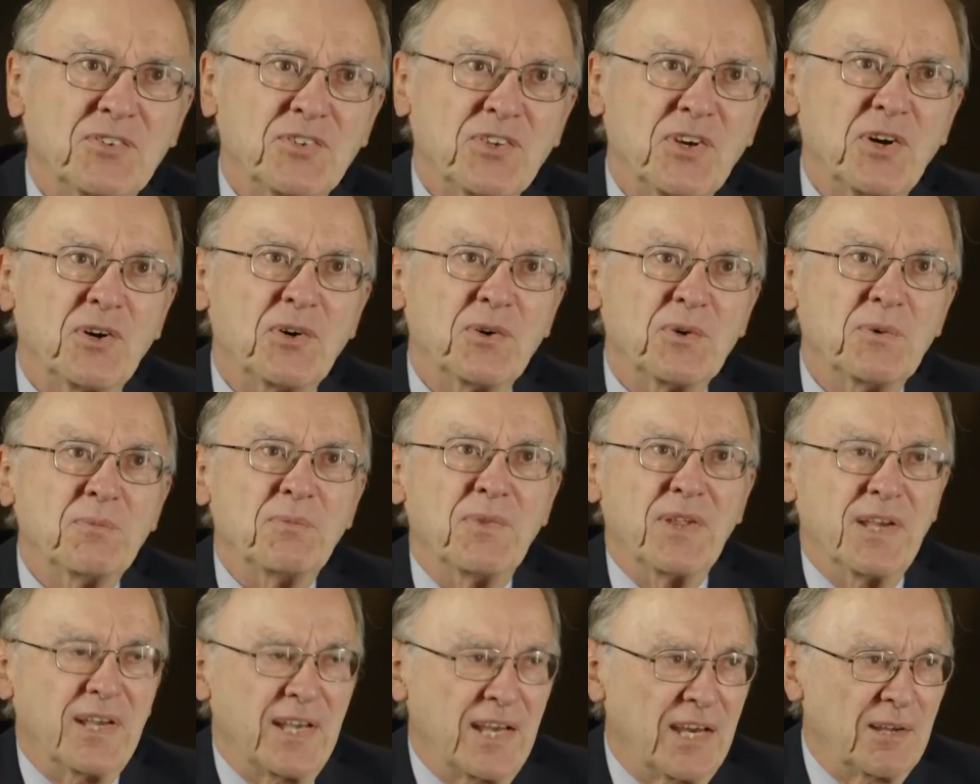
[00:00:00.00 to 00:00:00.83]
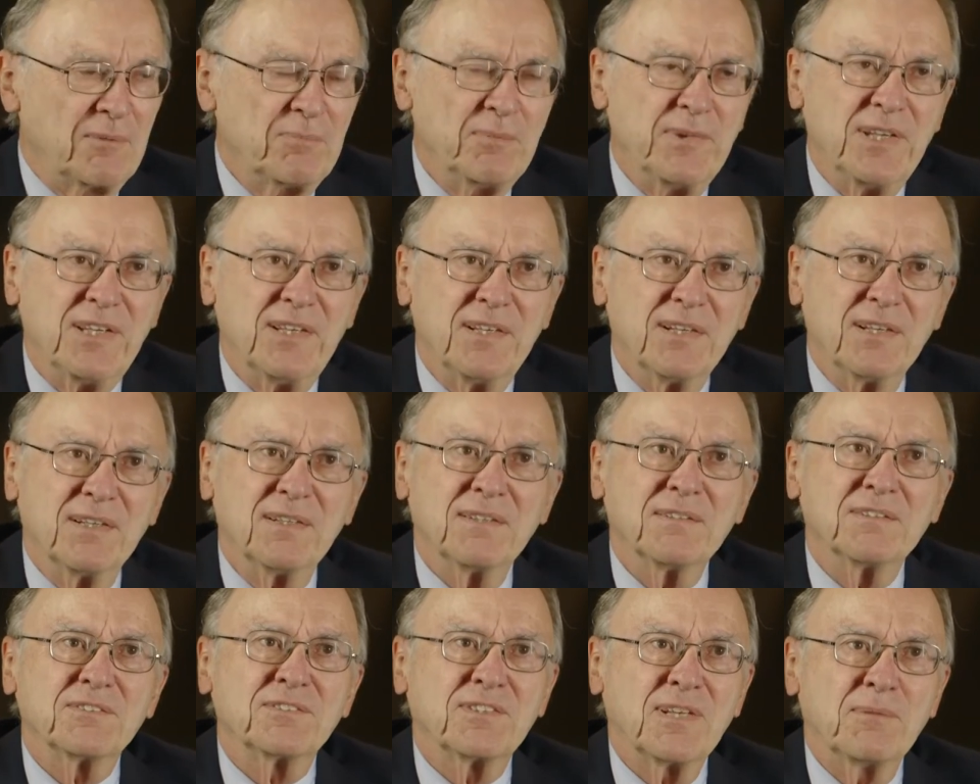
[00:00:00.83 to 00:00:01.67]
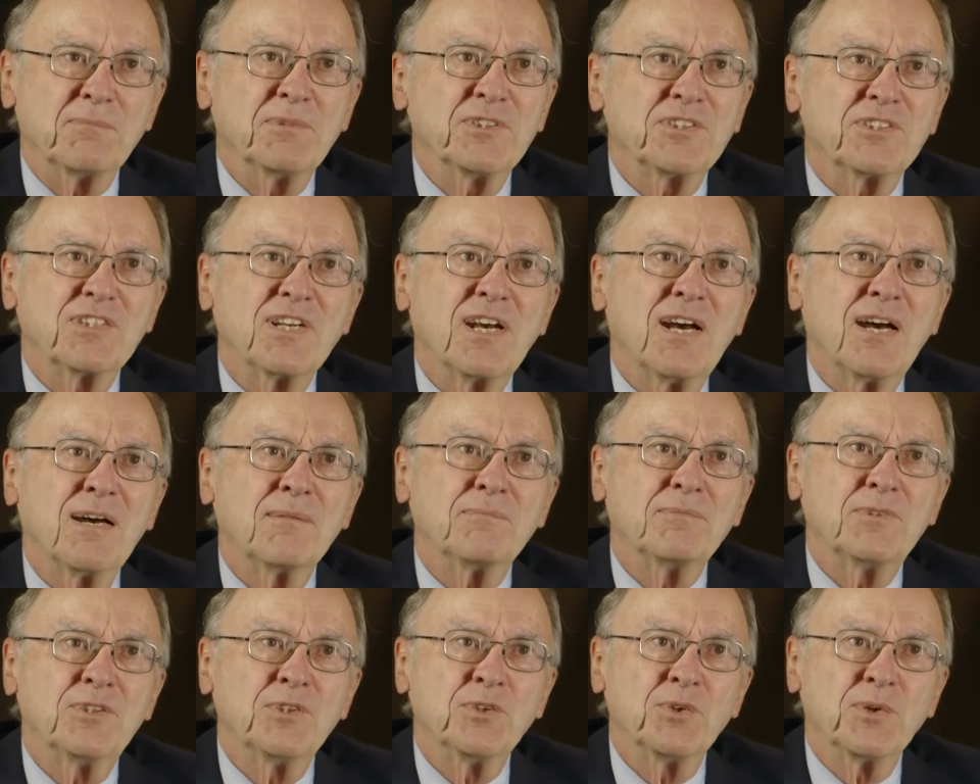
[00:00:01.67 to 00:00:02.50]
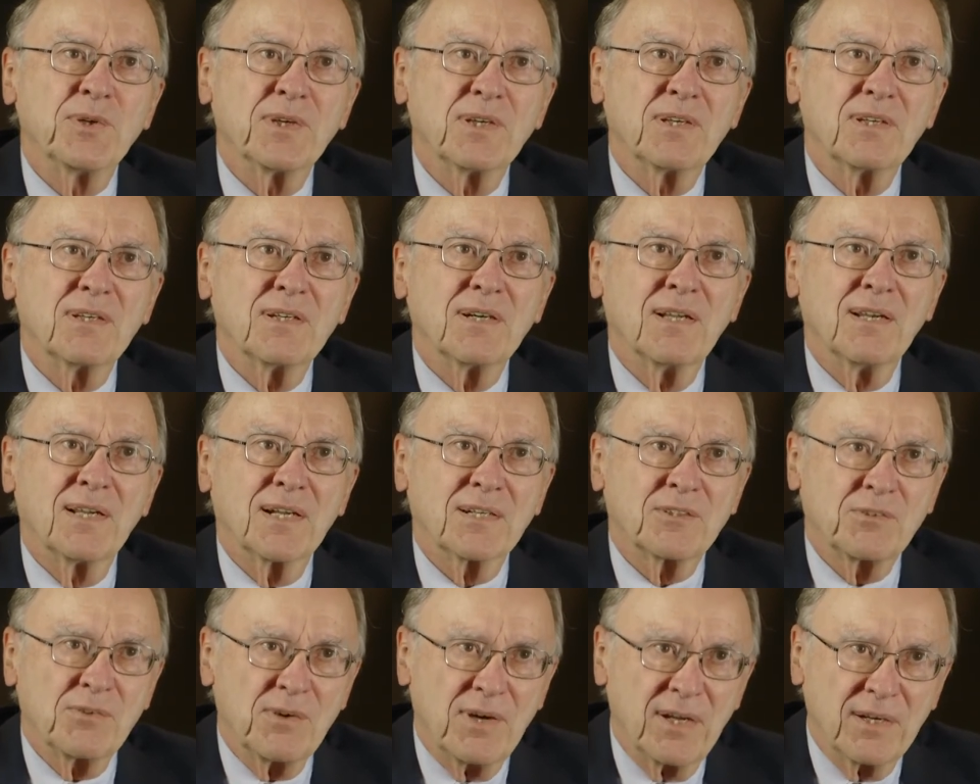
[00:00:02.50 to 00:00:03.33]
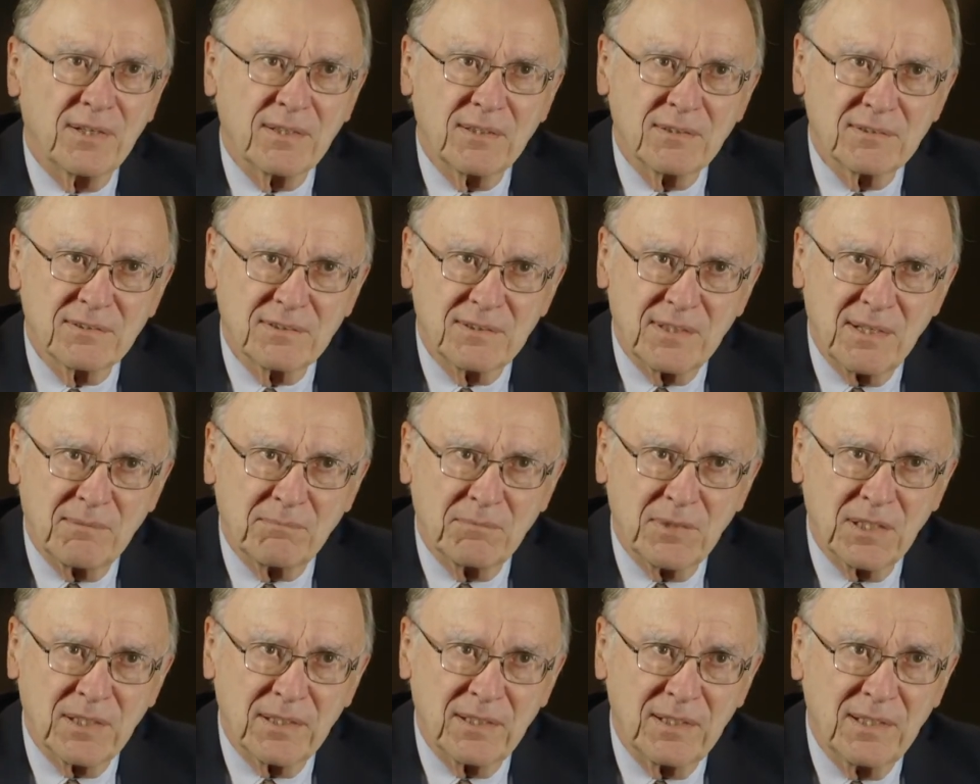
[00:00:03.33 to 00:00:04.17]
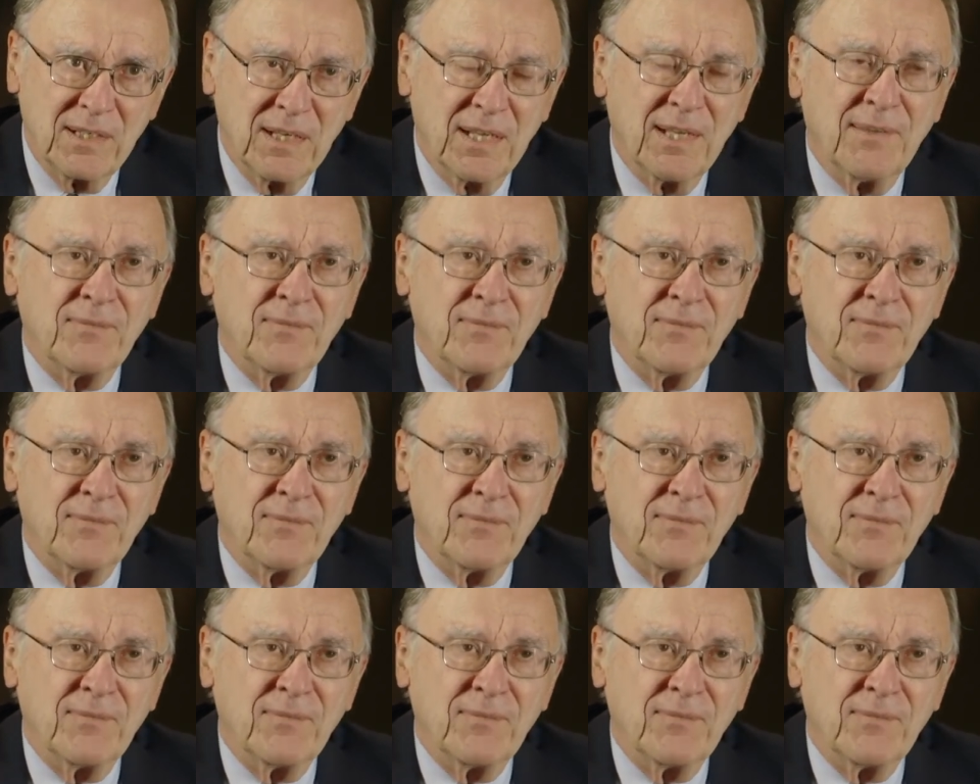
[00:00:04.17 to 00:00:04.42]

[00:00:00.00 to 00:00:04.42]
So they had me a summer job doing electronic assembly